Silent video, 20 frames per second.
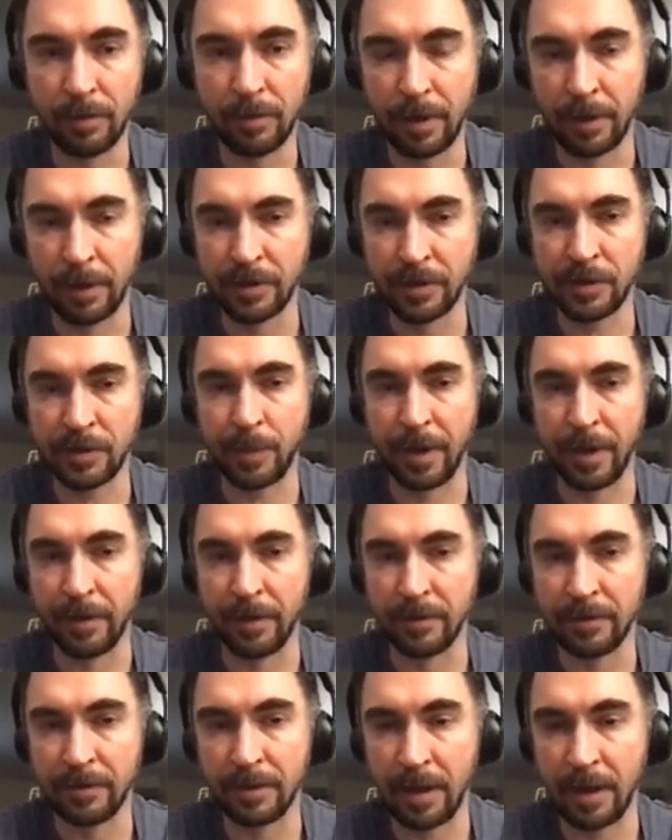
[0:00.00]

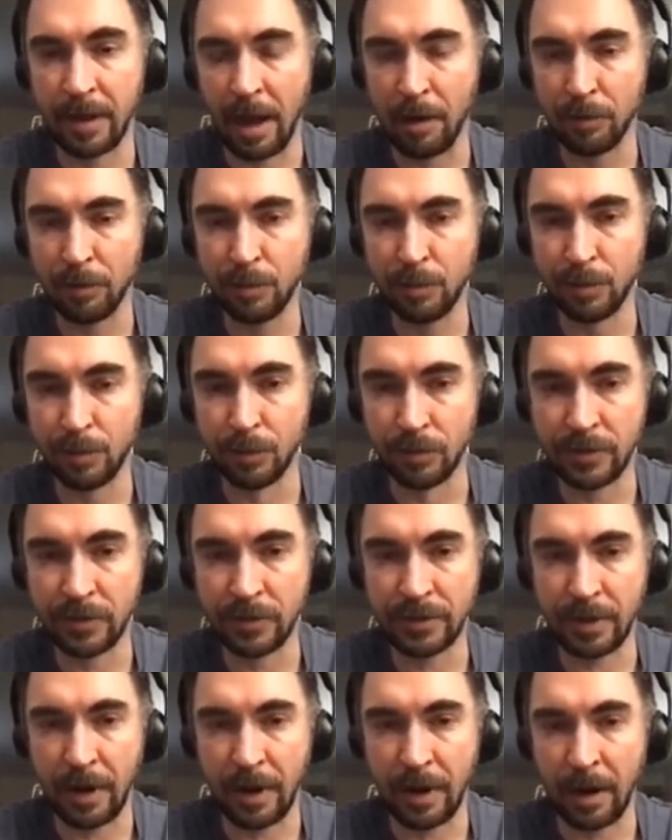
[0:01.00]
unspent
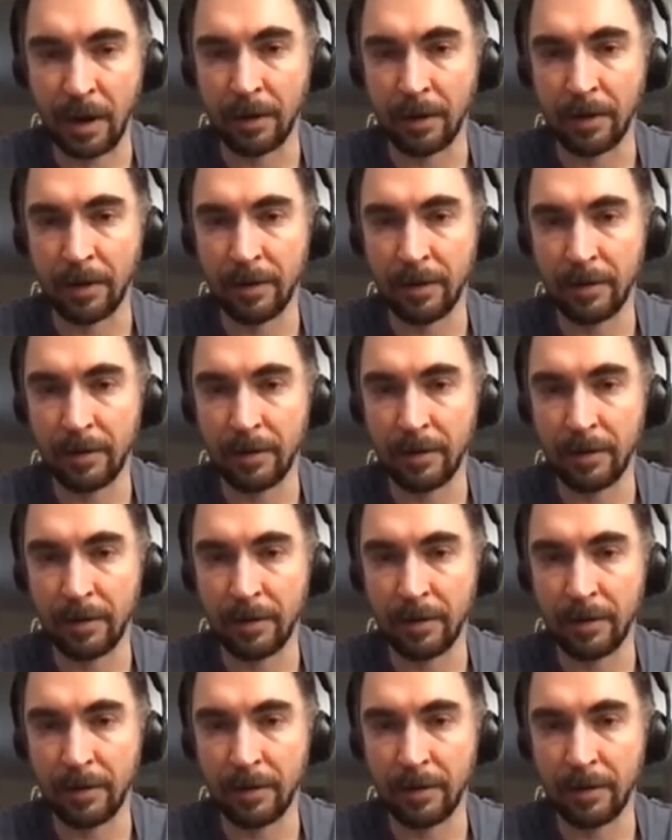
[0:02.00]
outputs are